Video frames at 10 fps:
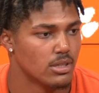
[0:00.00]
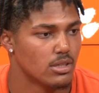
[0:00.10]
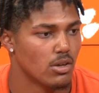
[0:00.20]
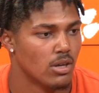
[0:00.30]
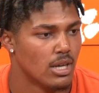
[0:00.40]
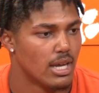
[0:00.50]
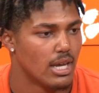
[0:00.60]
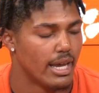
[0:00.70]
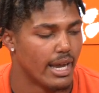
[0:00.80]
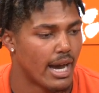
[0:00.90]
So
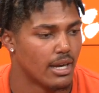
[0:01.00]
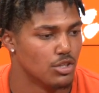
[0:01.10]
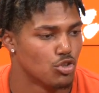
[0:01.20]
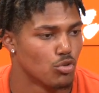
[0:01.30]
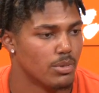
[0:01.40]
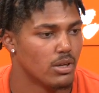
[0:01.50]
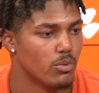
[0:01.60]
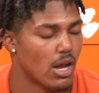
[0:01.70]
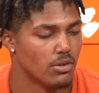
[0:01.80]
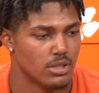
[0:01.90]
it kind of drew me when
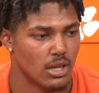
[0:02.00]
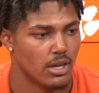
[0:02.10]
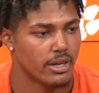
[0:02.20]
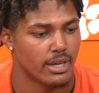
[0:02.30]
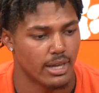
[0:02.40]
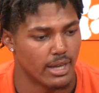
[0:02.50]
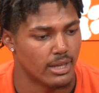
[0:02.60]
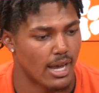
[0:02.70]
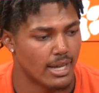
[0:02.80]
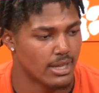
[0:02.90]
I was young, and
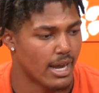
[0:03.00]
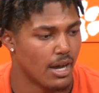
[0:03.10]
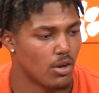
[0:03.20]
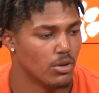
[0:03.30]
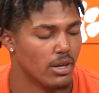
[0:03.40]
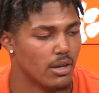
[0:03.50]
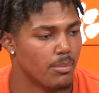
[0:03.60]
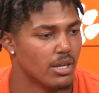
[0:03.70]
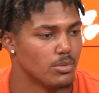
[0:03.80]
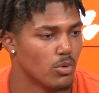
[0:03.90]
as I got older, it
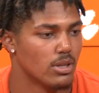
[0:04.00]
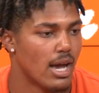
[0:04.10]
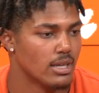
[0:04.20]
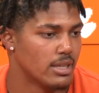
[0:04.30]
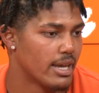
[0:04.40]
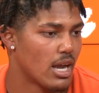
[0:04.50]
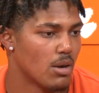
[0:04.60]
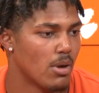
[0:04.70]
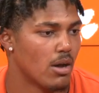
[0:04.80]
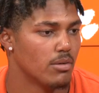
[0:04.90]
makes me realize they care
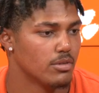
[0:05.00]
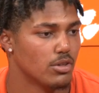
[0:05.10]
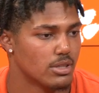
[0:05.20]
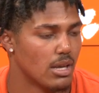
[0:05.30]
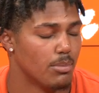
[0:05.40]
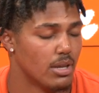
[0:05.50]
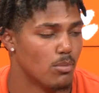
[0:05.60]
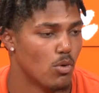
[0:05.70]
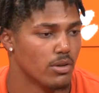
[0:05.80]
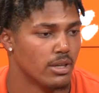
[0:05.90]
about, me
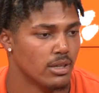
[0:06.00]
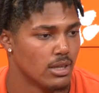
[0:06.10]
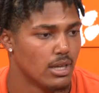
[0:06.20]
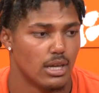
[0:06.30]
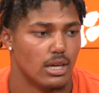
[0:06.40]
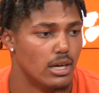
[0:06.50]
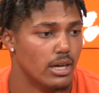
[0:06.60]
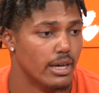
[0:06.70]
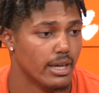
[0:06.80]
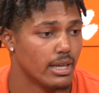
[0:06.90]
more than
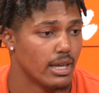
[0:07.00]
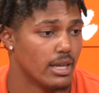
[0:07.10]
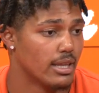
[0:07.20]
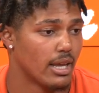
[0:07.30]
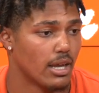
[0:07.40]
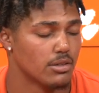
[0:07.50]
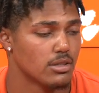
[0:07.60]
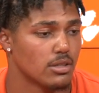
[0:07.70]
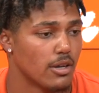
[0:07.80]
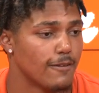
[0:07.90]
anything else. So.